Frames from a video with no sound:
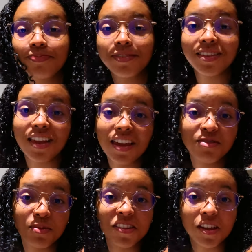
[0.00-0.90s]
because I've
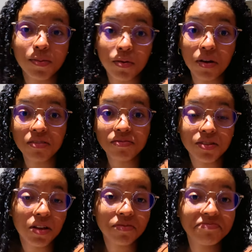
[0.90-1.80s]
been sleeping well.
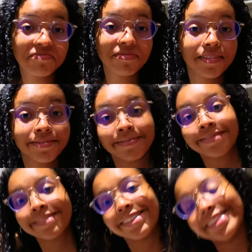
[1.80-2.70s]
So
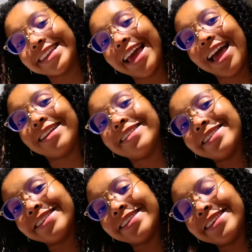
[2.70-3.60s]
yeah.
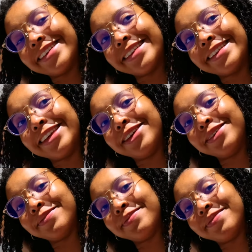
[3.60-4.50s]
See,
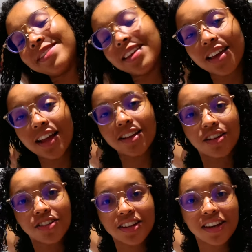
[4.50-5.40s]
I'll
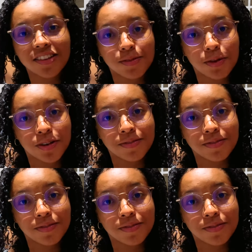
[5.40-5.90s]
talk to you guys tomorrow.